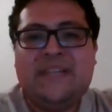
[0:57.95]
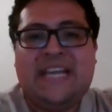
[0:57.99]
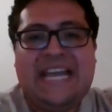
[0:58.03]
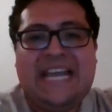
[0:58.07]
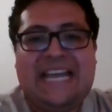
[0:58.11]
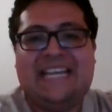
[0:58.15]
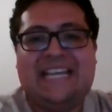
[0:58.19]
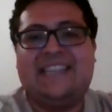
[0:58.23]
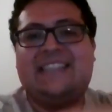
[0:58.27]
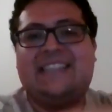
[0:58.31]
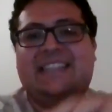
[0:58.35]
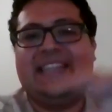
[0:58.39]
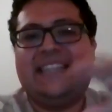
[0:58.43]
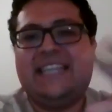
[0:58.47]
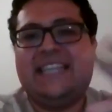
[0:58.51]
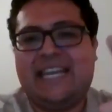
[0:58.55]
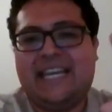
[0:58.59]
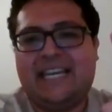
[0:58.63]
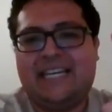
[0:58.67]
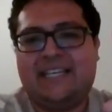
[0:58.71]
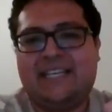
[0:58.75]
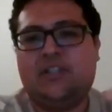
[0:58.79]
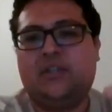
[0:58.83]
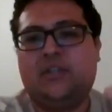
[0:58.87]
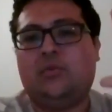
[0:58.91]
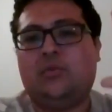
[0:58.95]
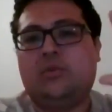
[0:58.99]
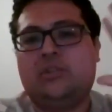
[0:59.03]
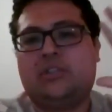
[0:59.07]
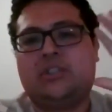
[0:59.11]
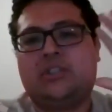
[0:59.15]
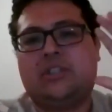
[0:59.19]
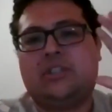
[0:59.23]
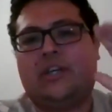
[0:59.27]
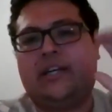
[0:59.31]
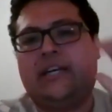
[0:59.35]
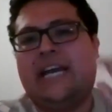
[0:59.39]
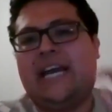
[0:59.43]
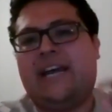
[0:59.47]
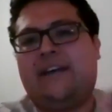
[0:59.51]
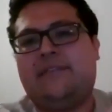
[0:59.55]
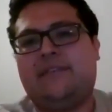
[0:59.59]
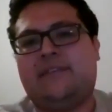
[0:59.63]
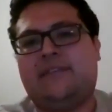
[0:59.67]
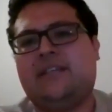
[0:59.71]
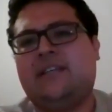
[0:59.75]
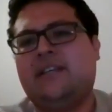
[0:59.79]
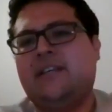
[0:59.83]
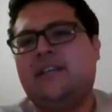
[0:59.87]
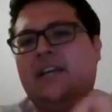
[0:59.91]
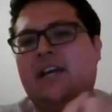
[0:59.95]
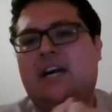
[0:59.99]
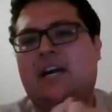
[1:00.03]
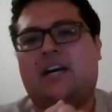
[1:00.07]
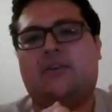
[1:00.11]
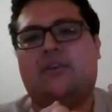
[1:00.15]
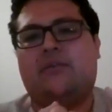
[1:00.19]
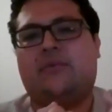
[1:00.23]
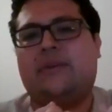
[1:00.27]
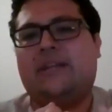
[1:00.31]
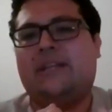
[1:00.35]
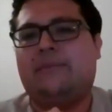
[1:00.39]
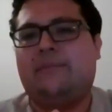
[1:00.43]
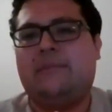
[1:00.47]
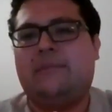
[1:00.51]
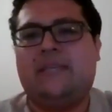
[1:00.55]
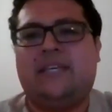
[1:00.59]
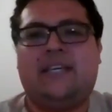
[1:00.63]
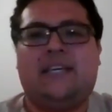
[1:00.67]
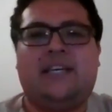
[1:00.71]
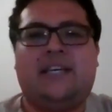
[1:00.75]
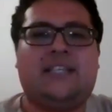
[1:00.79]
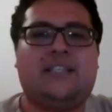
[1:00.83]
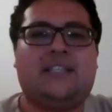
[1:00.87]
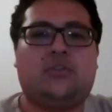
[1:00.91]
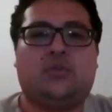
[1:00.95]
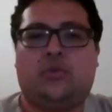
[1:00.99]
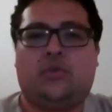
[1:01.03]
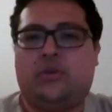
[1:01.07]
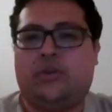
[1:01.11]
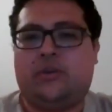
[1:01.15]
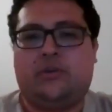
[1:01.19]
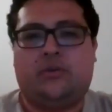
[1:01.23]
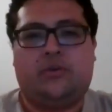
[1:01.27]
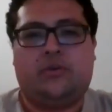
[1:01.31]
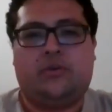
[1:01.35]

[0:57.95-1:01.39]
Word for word: and then you will start having arrhythmias or,